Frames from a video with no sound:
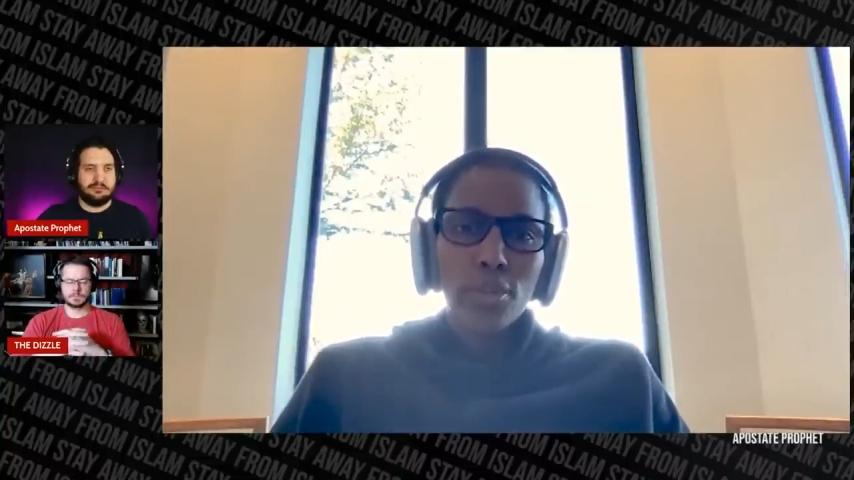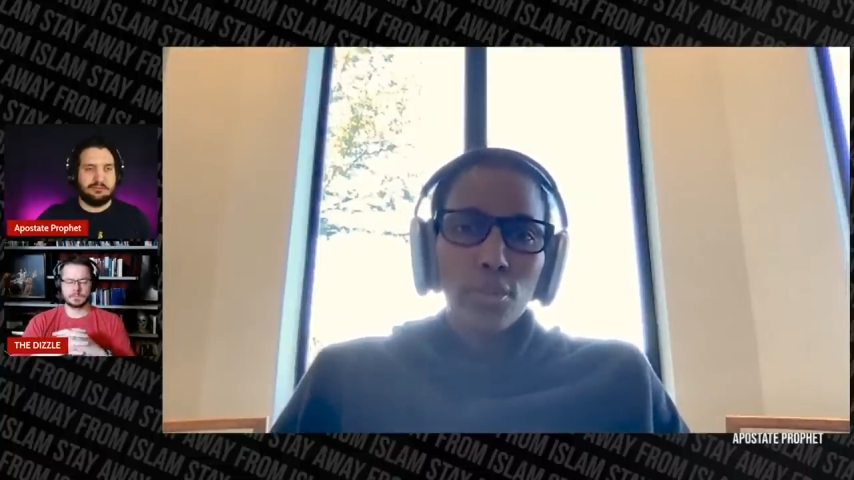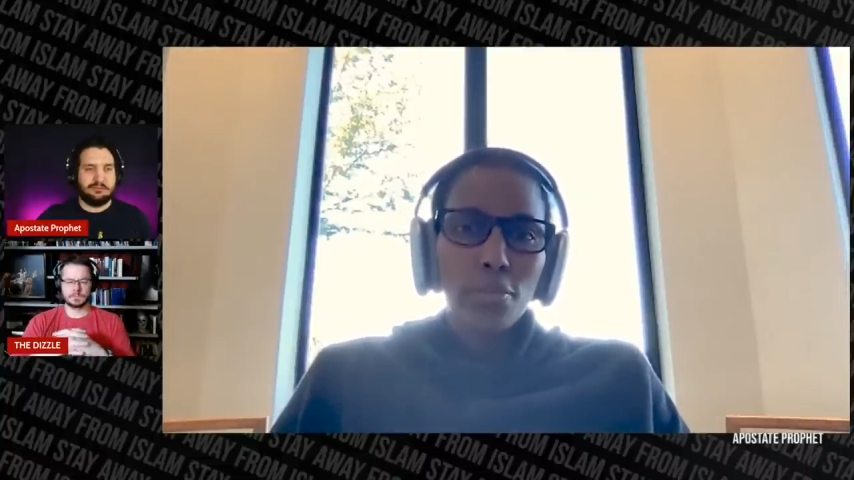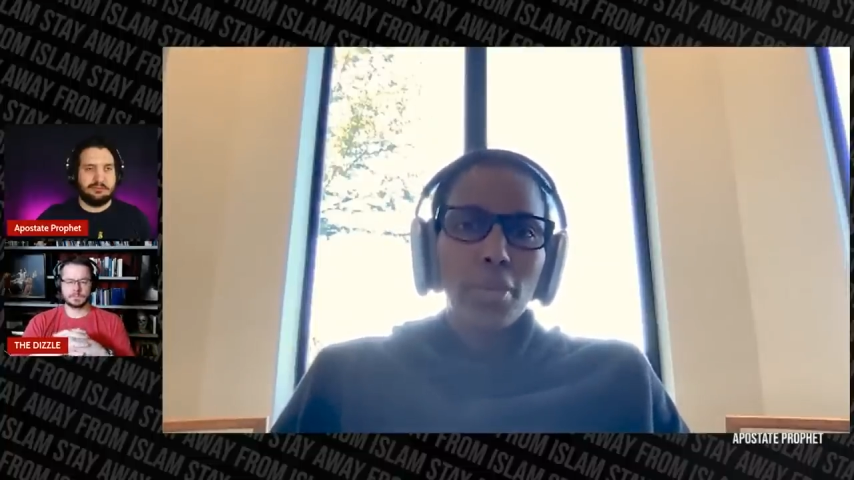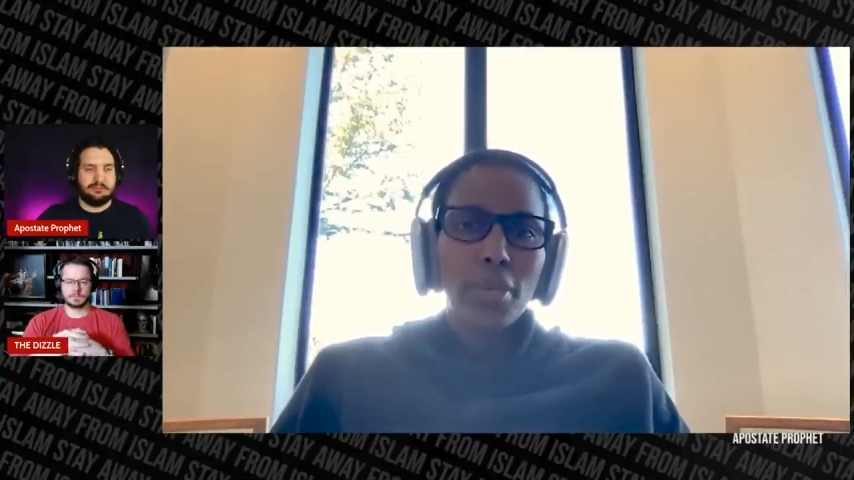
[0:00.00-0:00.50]

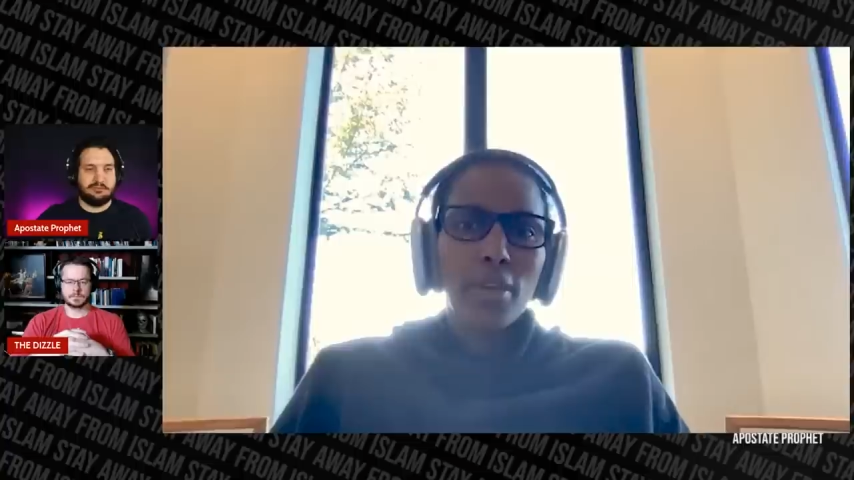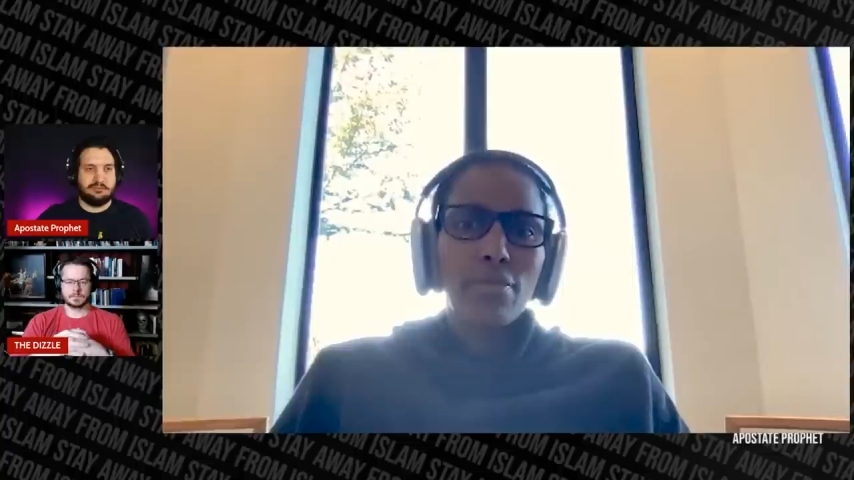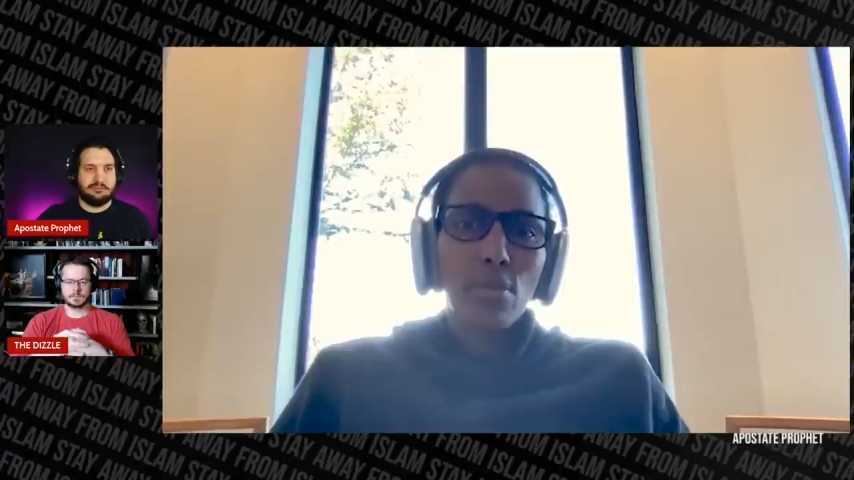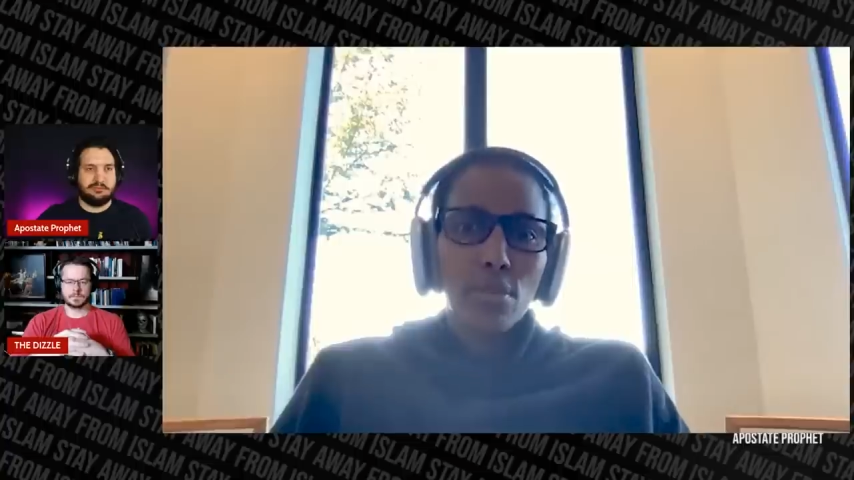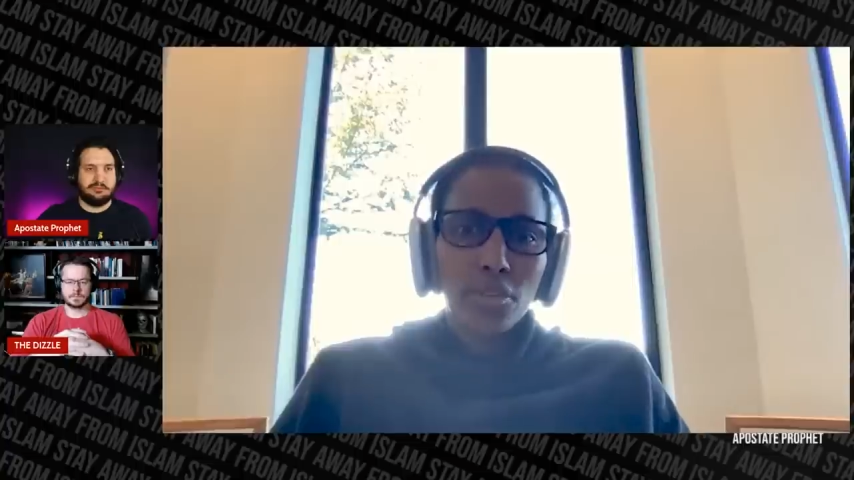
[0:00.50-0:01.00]
is not being
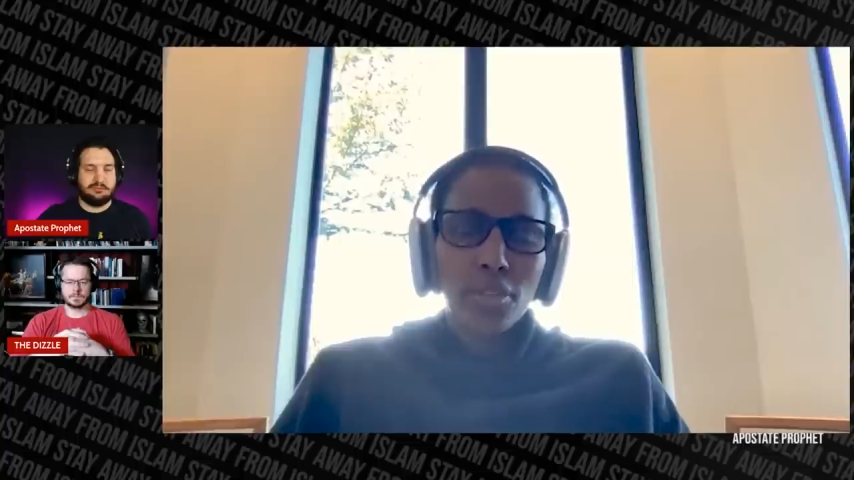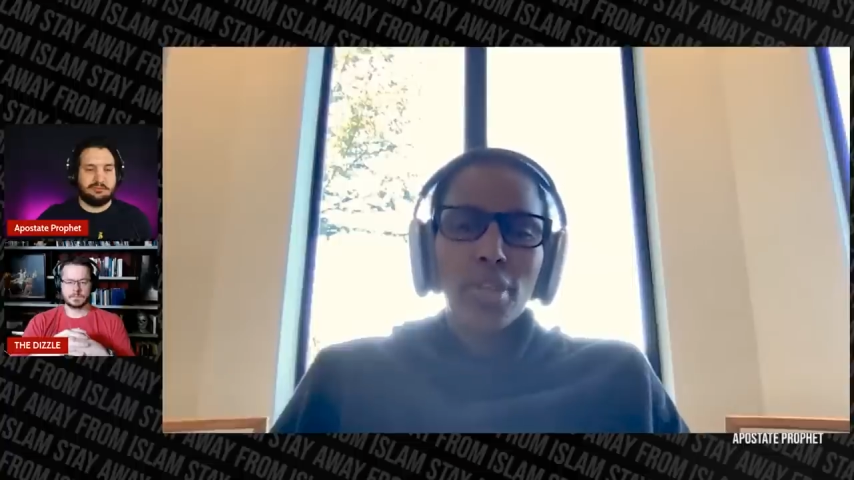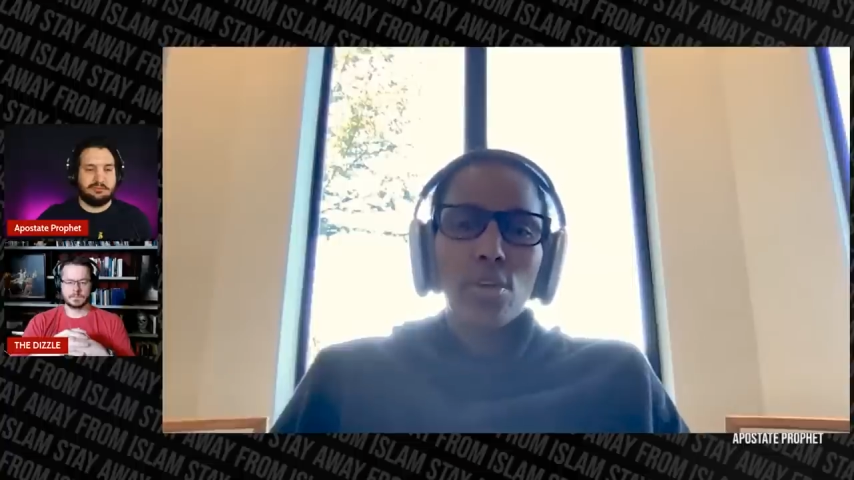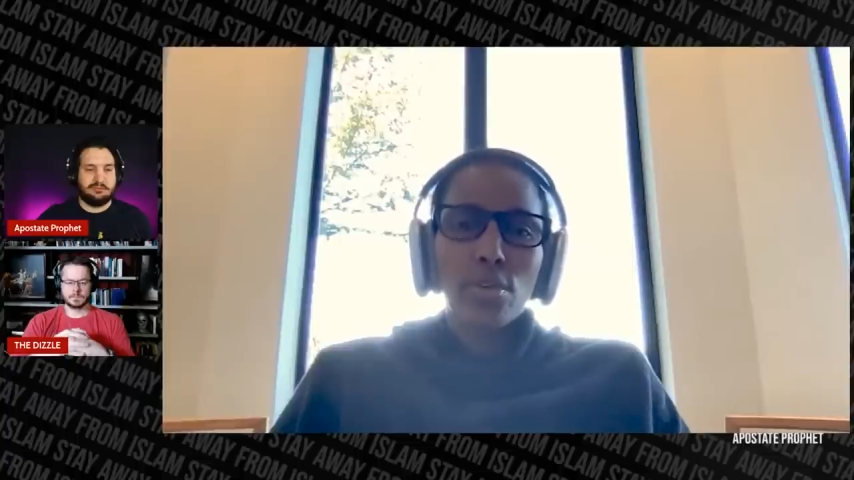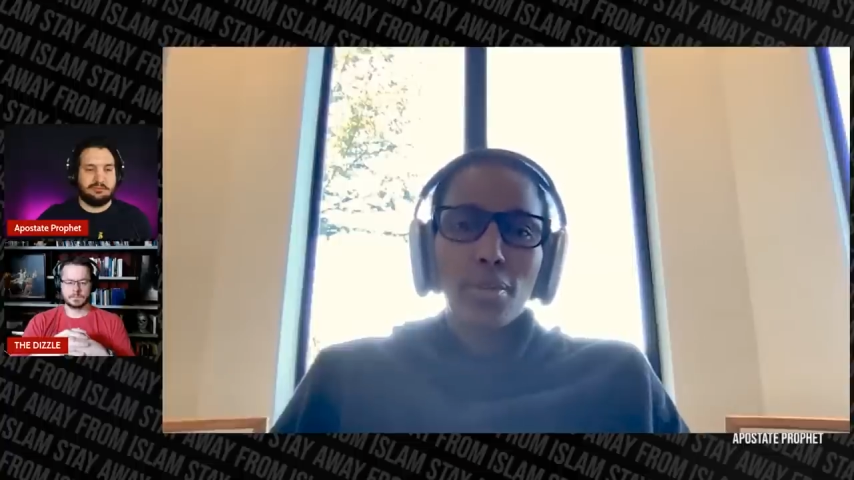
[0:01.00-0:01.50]
enforced.
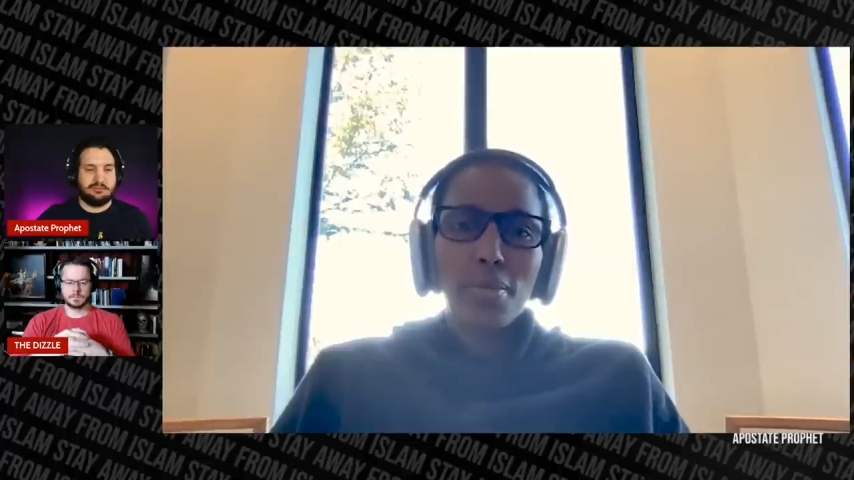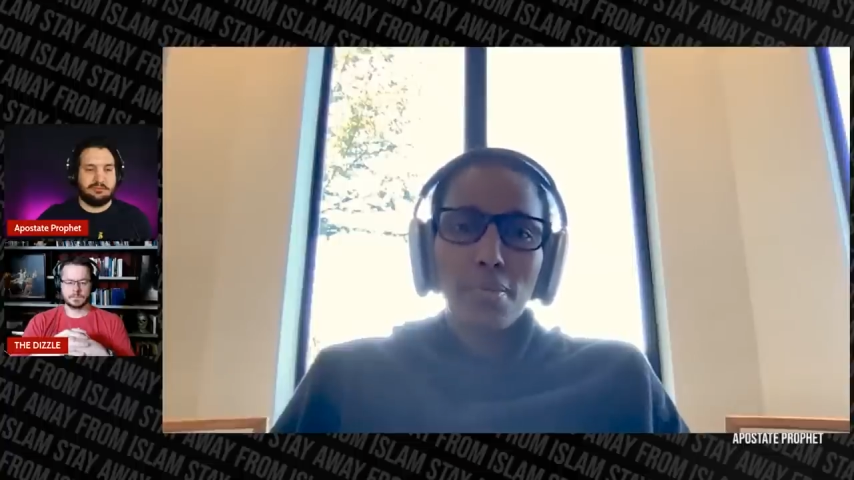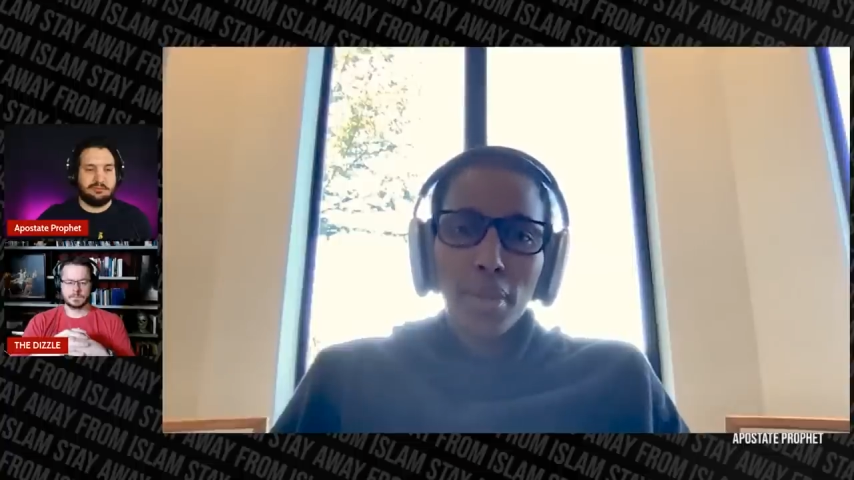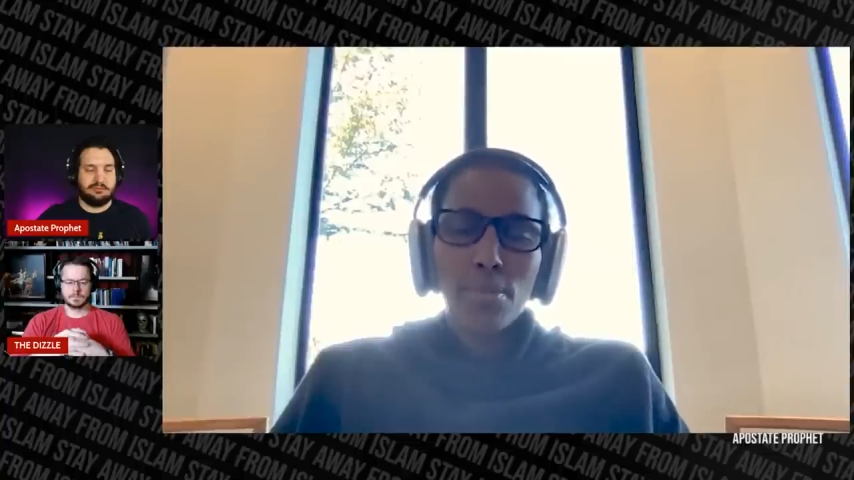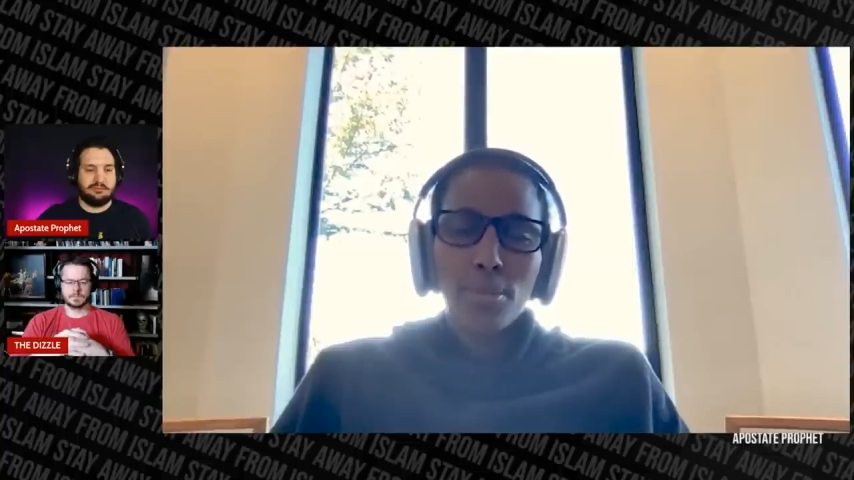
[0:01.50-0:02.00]
They're not
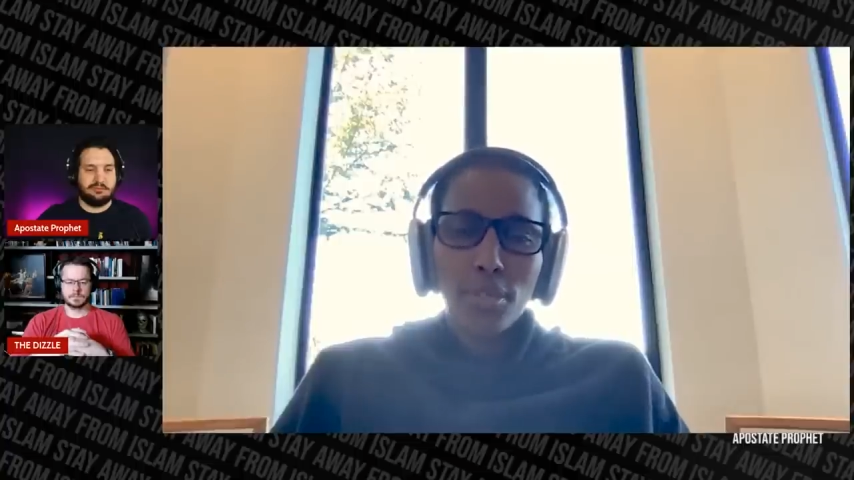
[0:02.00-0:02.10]
being